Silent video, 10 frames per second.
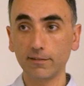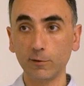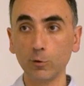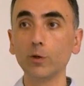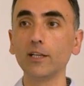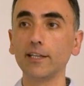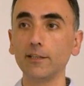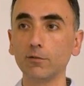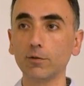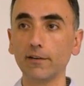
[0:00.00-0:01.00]
you will
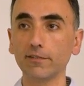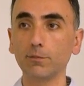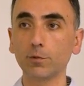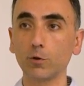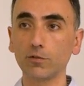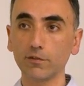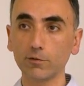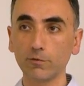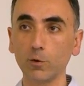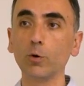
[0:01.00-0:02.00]
need to have some process
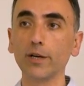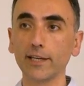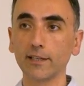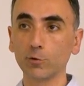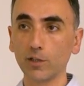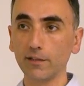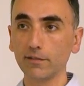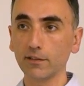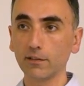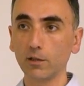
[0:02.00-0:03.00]
of going and
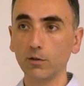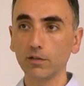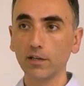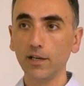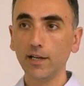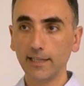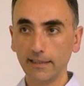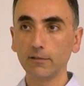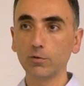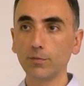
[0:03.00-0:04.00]
releasing the lock that
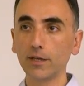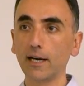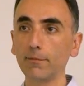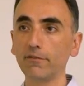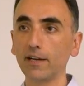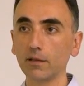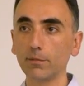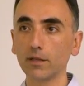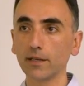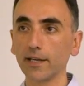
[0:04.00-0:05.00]
it will become
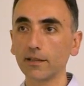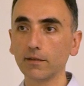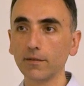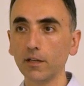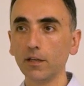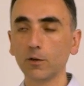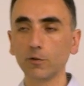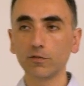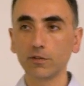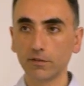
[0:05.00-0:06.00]
available again.
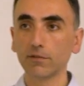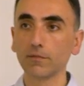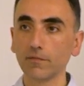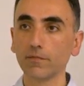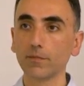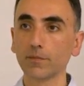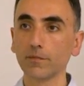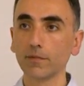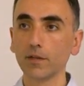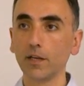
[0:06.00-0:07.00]
Because
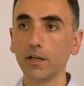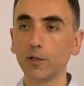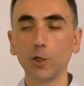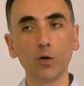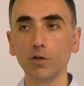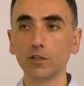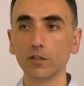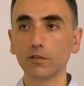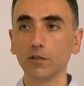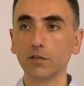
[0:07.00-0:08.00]
no.
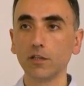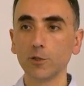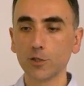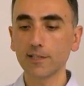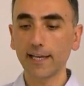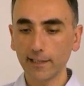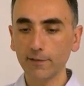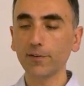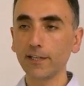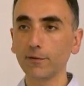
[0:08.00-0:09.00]
Just like
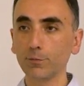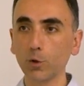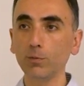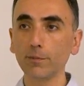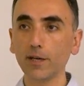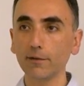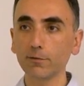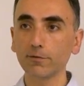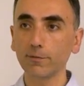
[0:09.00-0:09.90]
if any problem comes with a